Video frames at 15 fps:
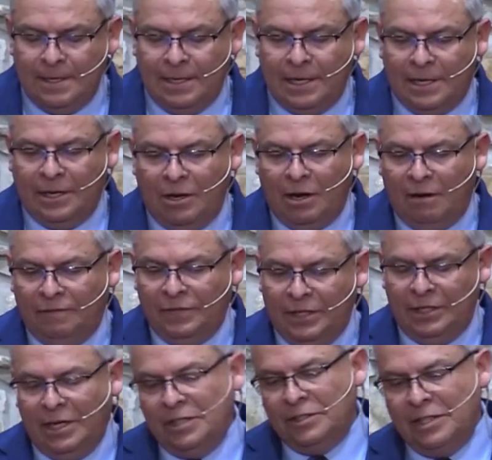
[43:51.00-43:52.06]
And he often
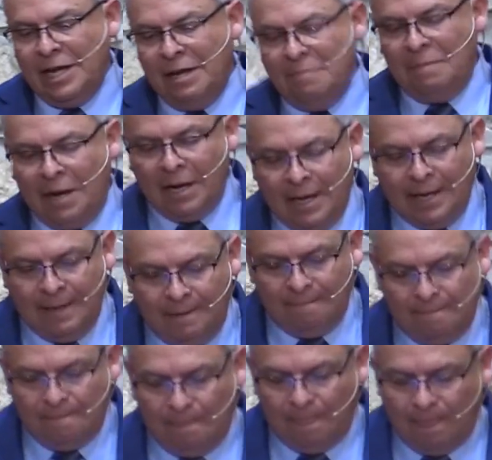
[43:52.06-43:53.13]
does that by
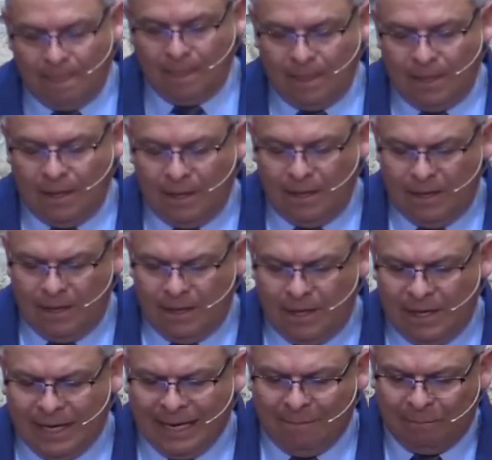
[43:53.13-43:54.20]

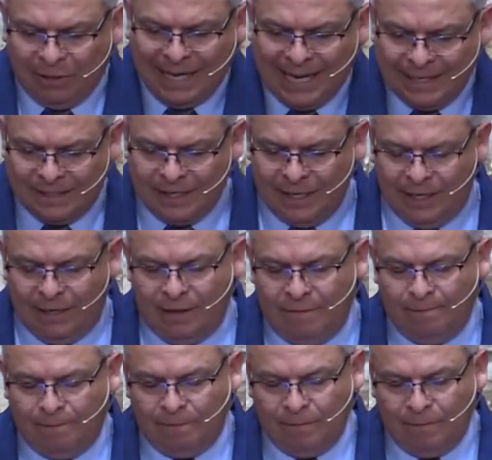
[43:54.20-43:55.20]
implanting